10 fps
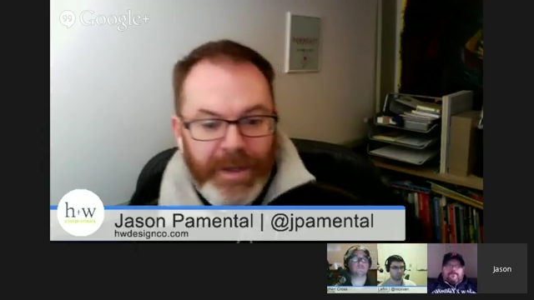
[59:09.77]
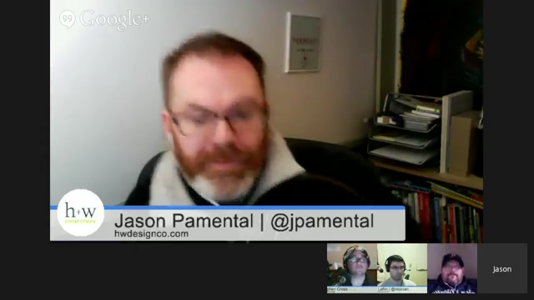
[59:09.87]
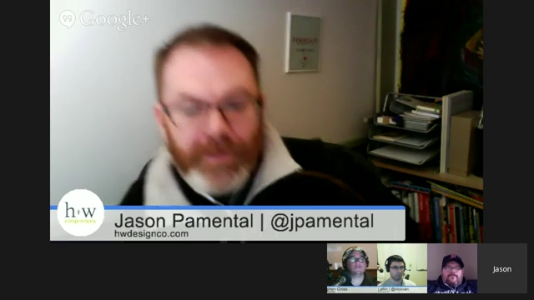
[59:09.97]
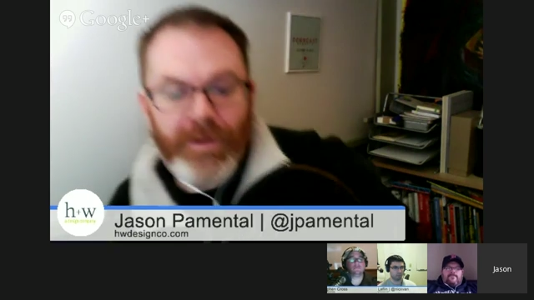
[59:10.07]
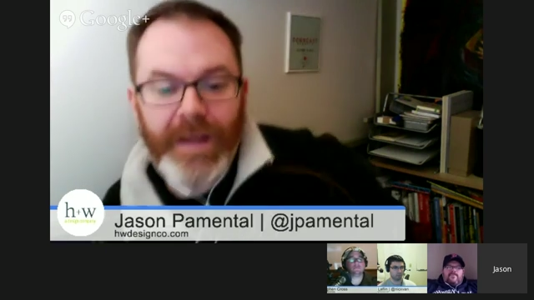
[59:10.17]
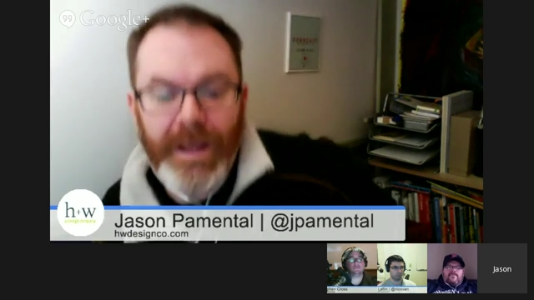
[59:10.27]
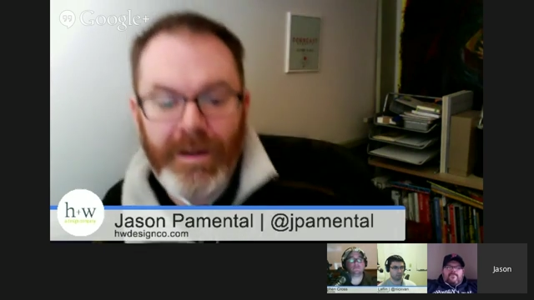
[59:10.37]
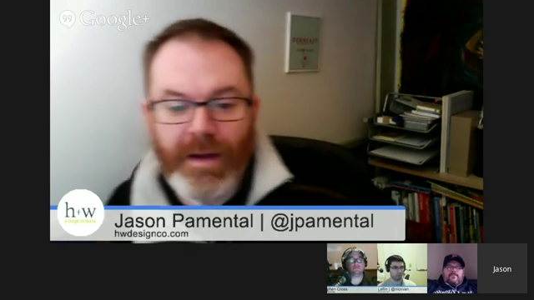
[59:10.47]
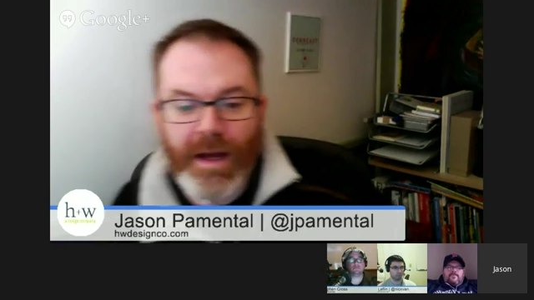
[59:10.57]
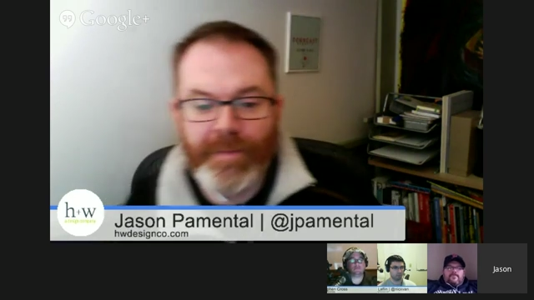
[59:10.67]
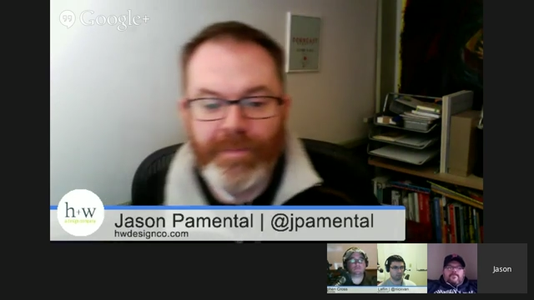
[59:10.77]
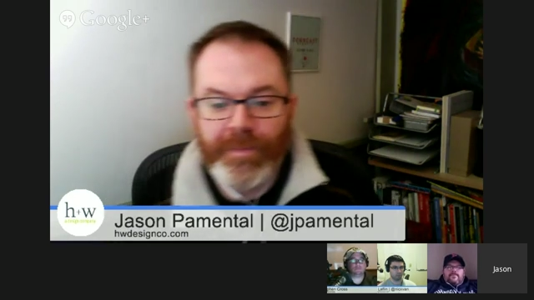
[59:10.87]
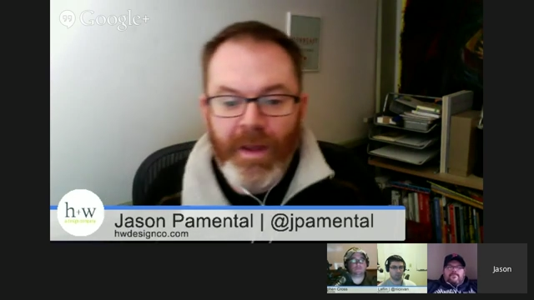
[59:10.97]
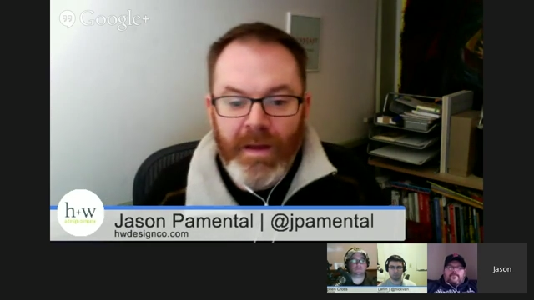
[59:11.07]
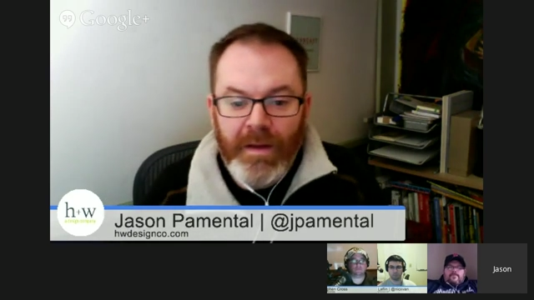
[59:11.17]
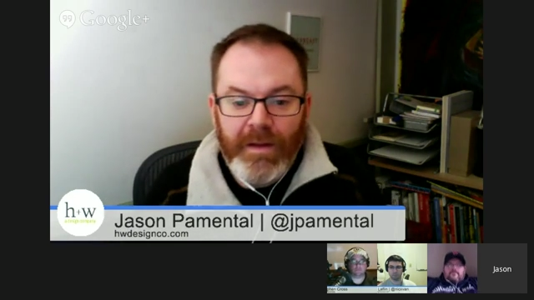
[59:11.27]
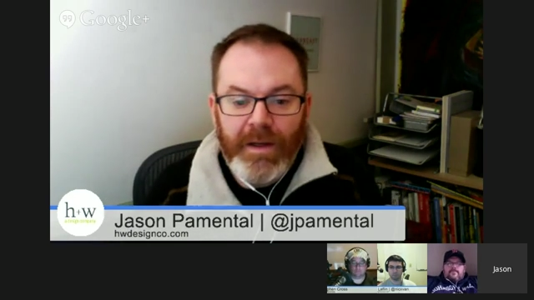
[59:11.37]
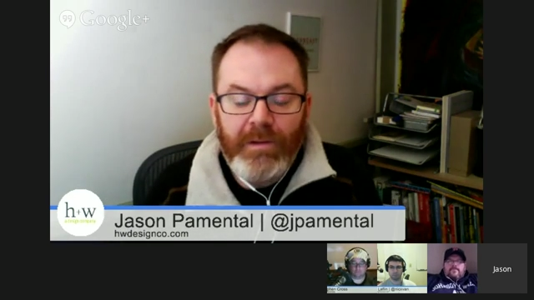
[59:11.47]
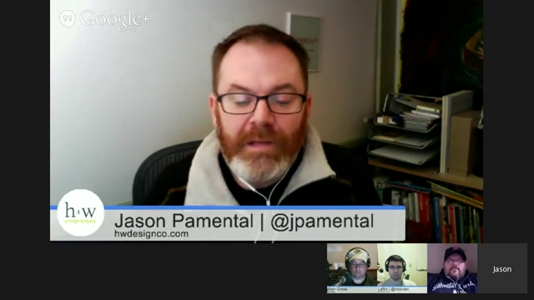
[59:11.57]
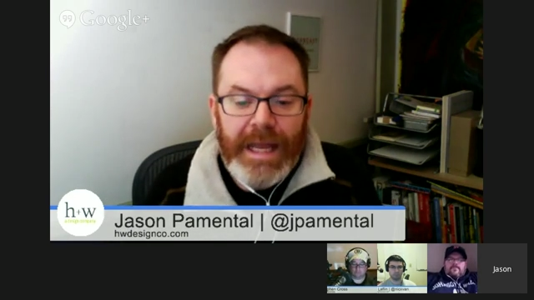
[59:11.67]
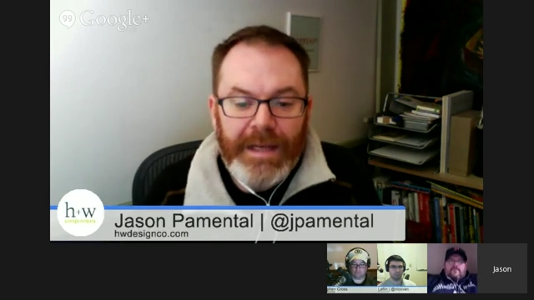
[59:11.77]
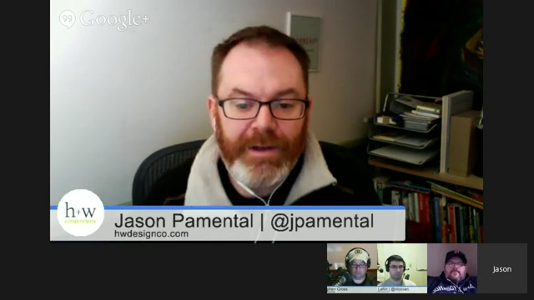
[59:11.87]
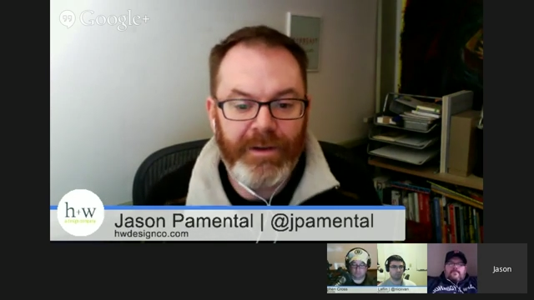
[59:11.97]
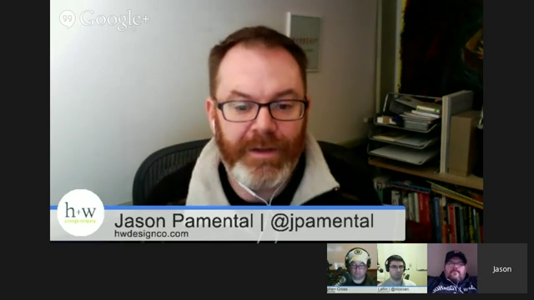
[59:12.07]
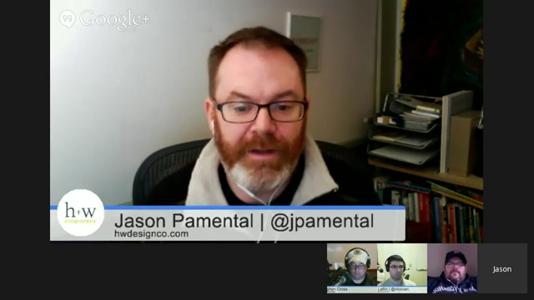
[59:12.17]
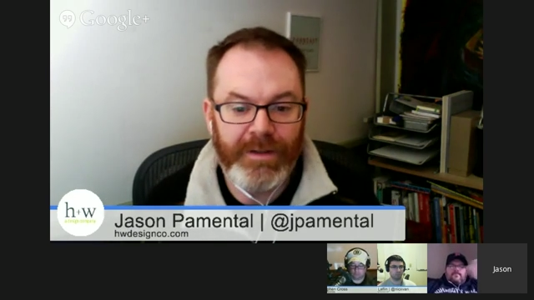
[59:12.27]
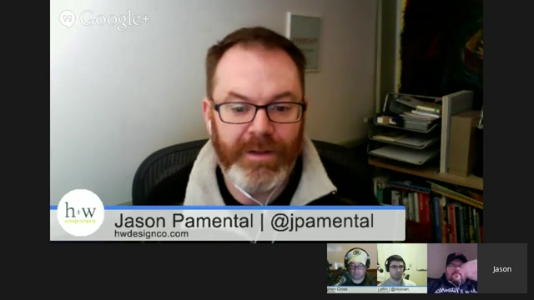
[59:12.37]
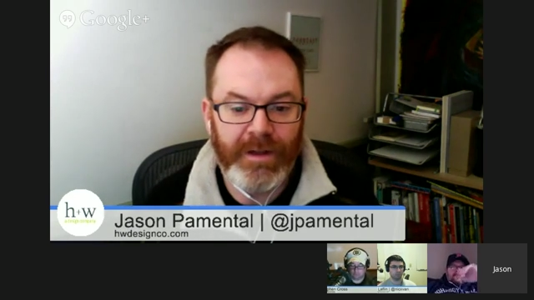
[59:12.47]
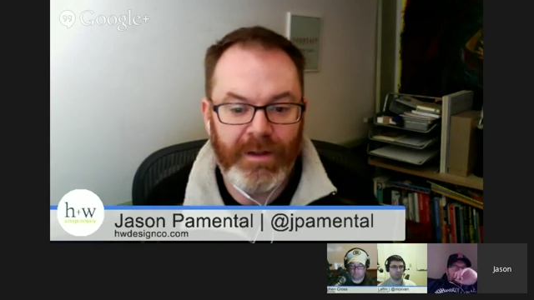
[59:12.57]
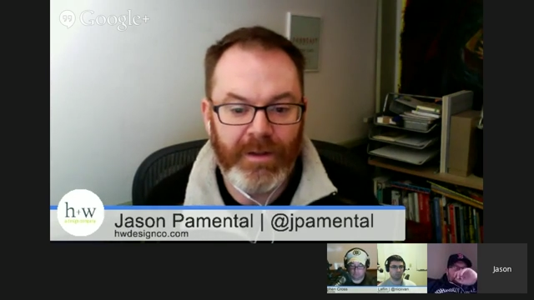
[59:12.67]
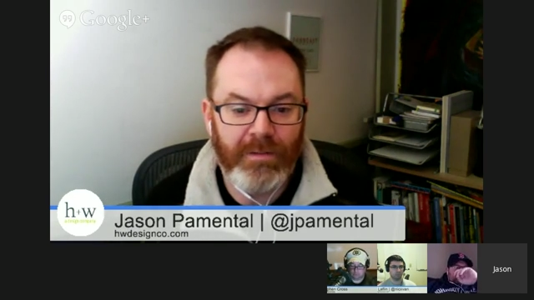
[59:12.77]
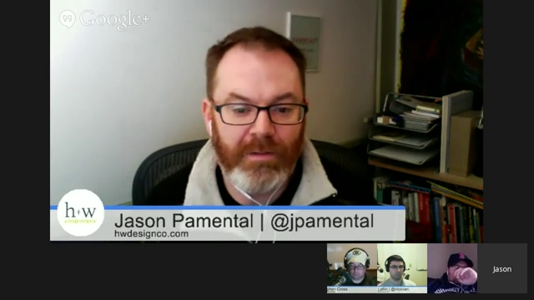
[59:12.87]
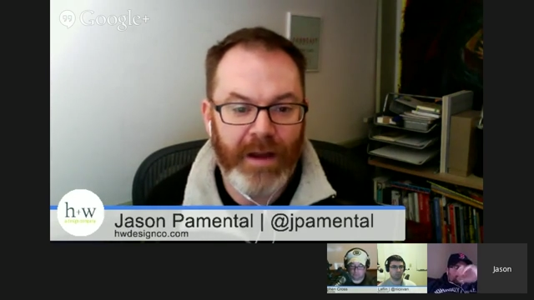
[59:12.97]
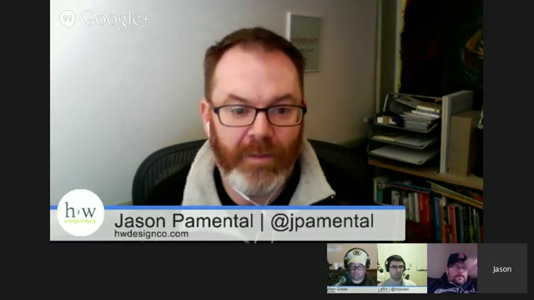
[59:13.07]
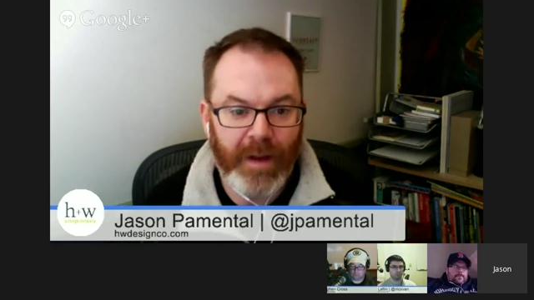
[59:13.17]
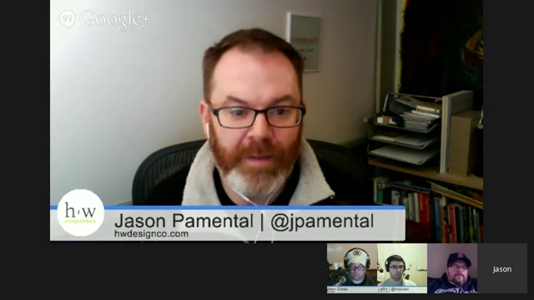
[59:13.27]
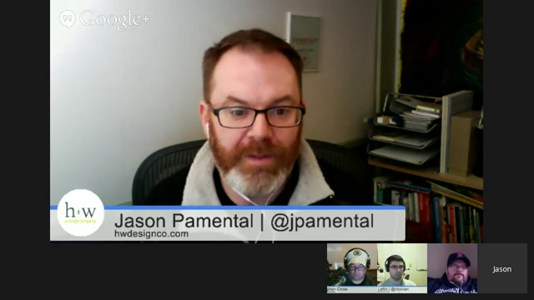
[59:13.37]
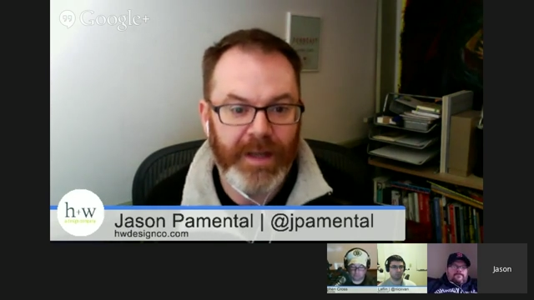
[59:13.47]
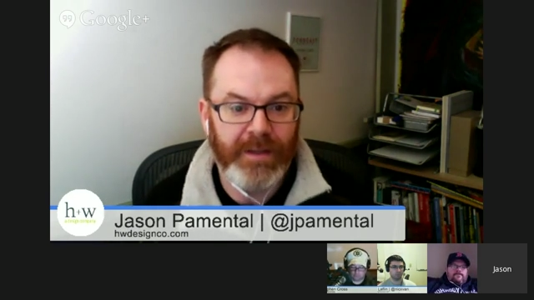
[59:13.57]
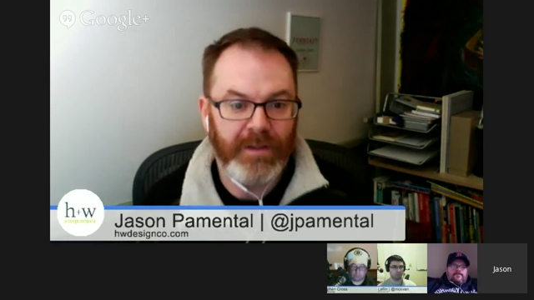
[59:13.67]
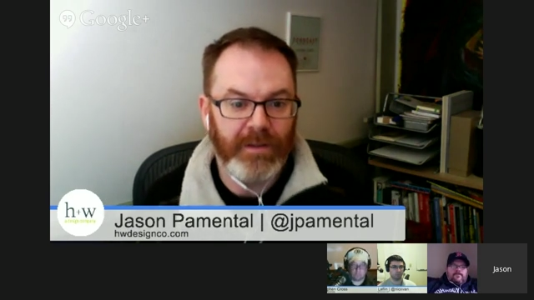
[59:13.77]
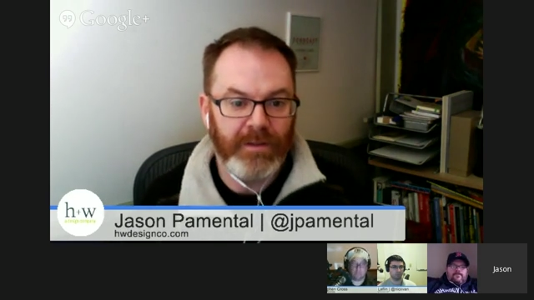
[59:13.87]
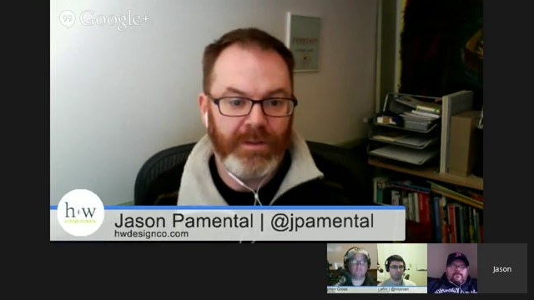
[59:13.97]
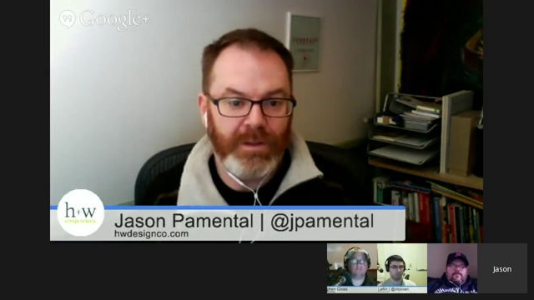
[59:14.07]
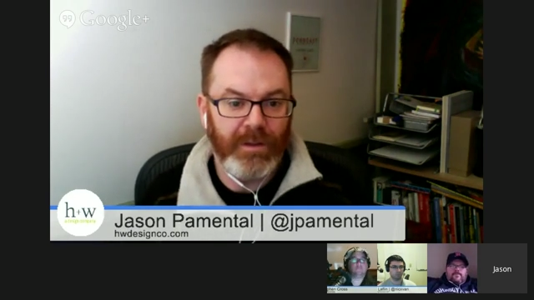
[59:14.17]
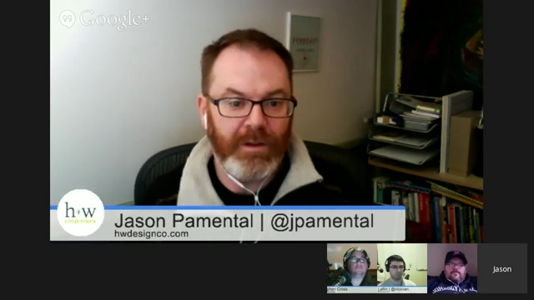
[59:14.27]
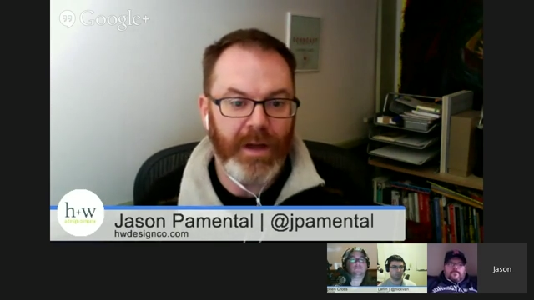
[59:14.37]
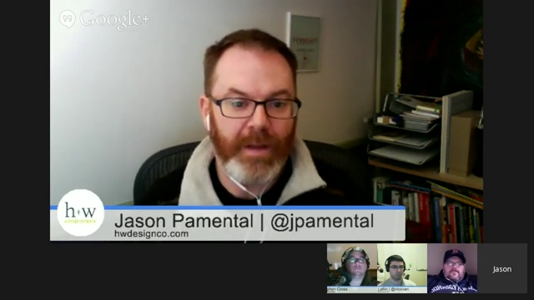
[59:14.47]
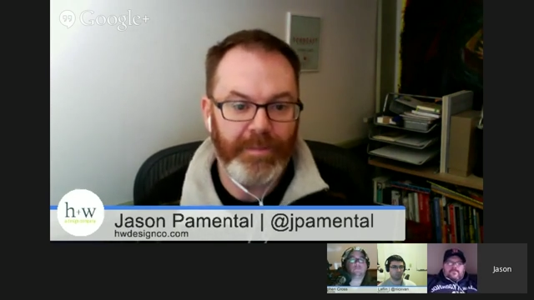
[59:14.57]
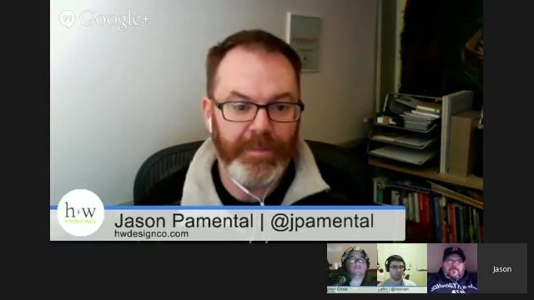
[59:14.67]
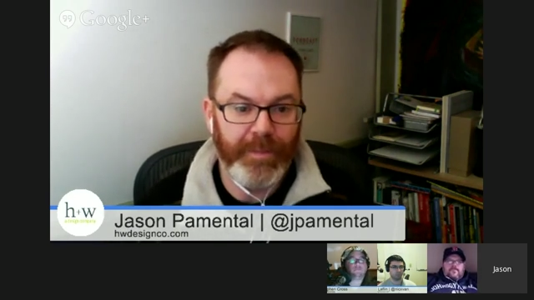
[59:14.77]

you look at, Lanyard is a great website to look up